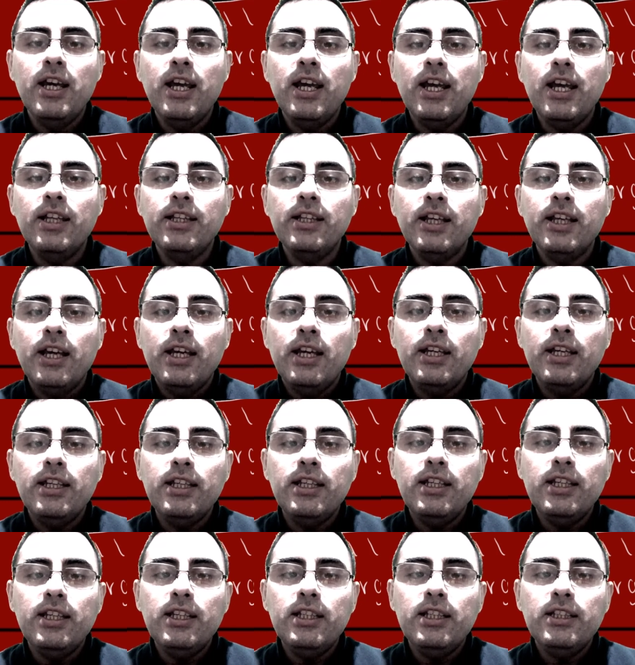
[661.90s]
and
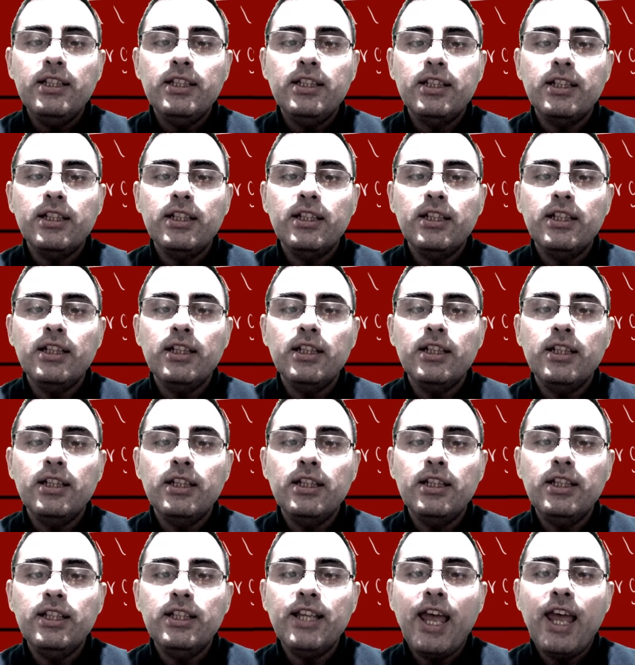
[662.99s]
it
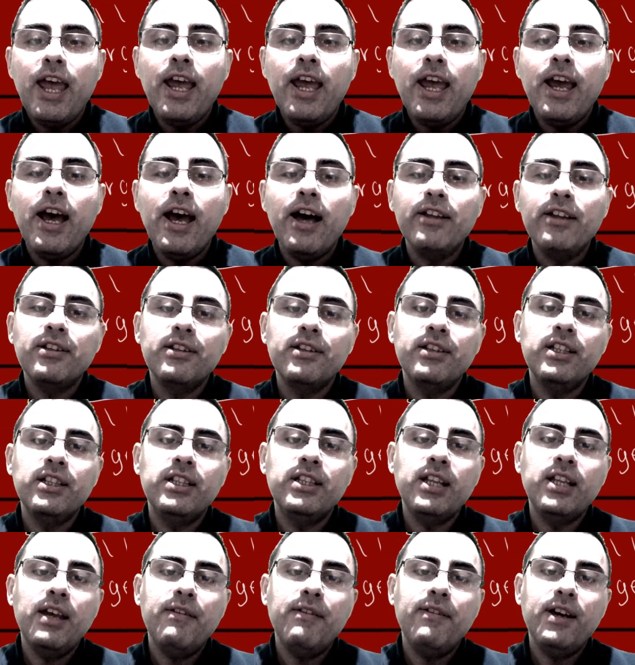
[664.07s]
enhances this
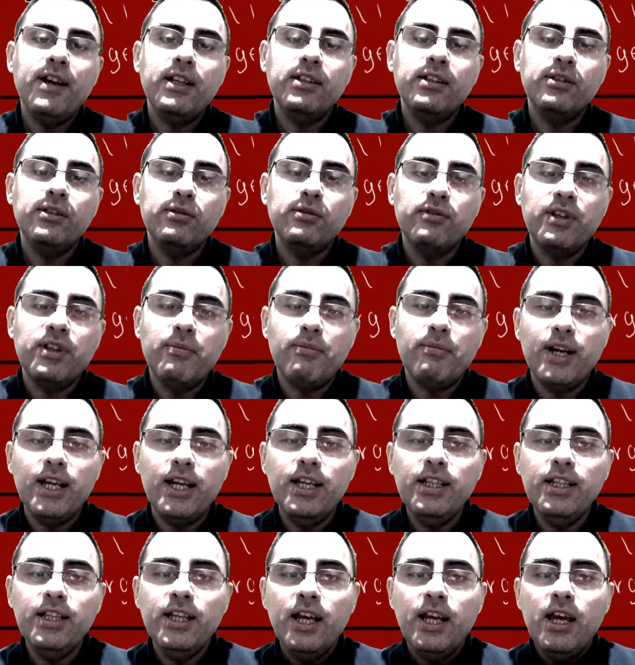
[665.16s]
effect to the
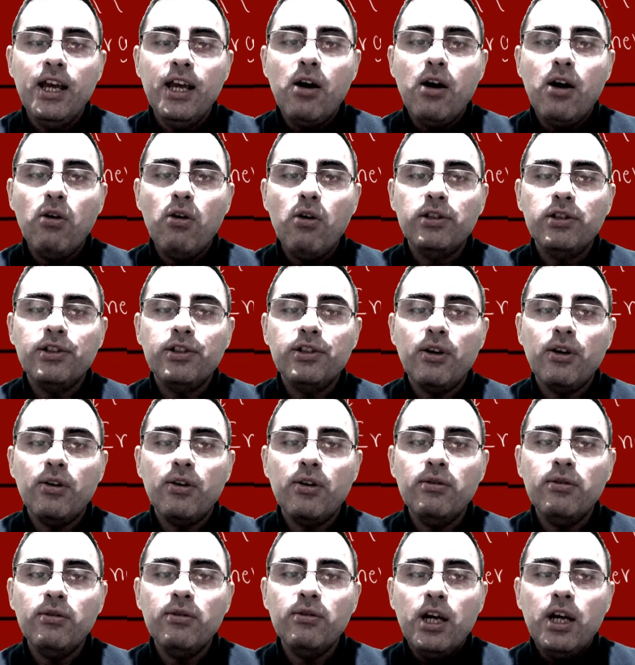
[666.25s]
brain.
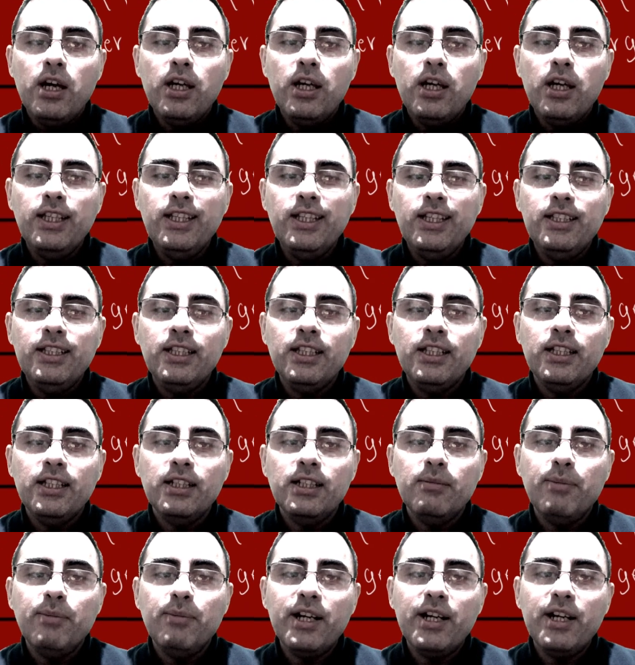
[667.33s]
Also,
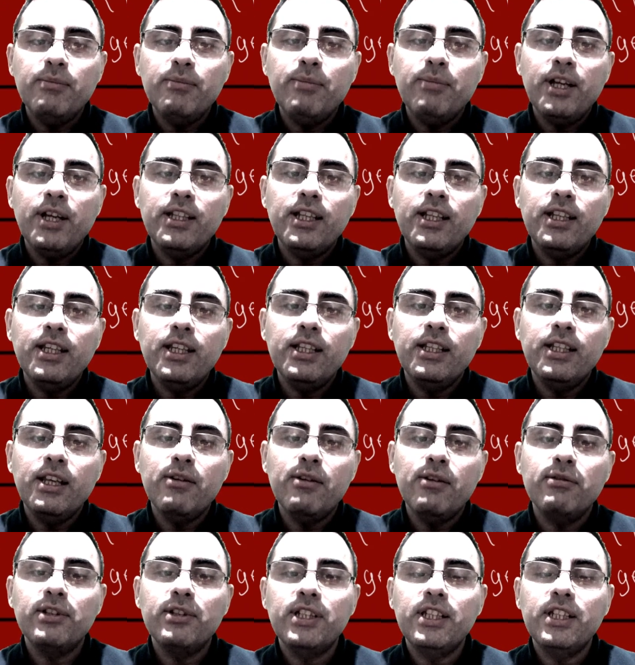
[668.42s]
parasympathetic
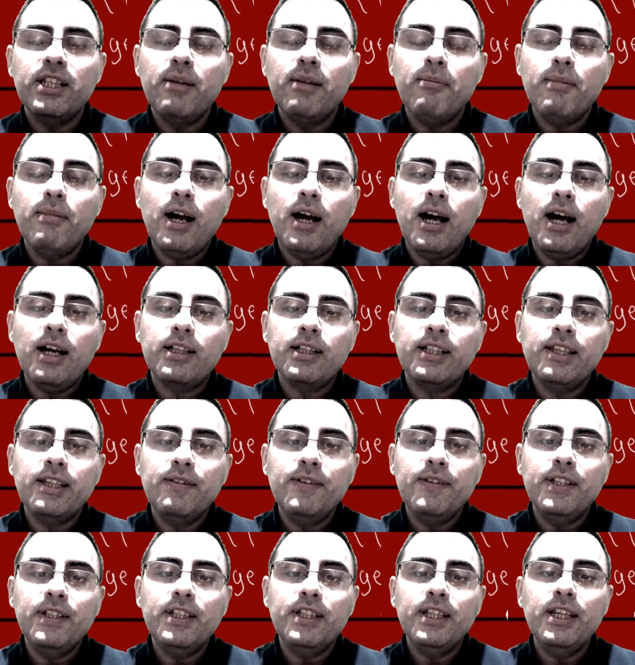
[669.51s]
nervous system
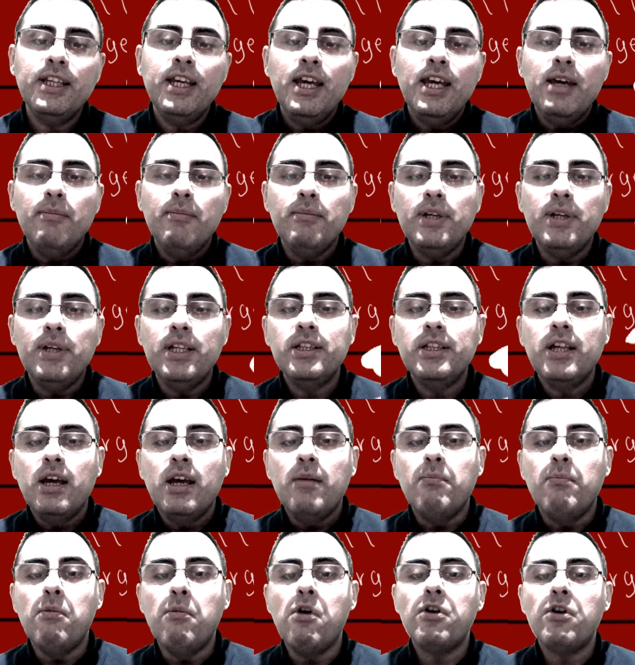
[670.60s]
activity means
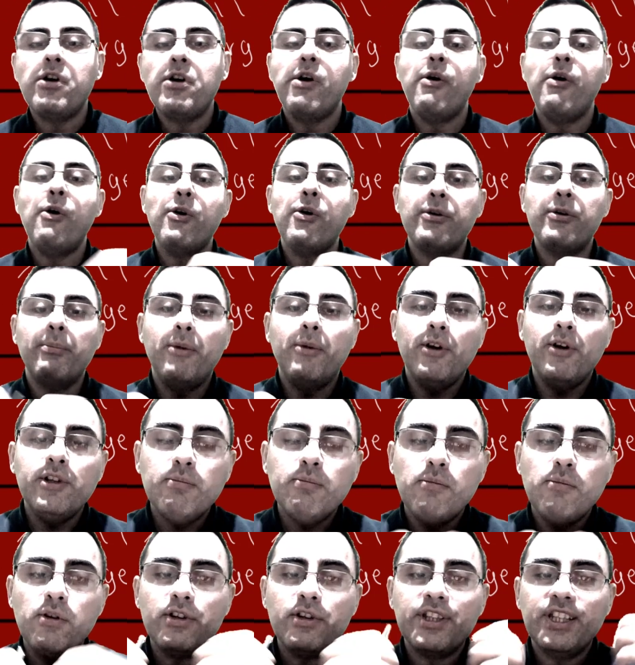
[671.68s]
more hormones,
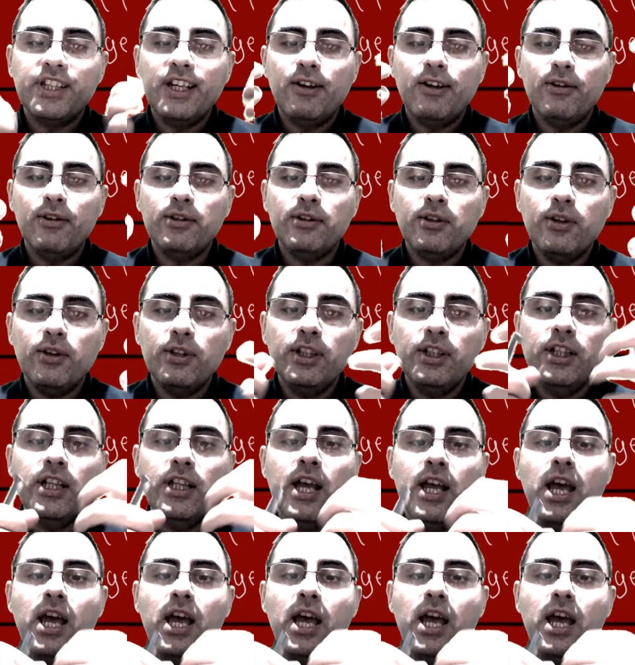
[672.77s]
more serotonin,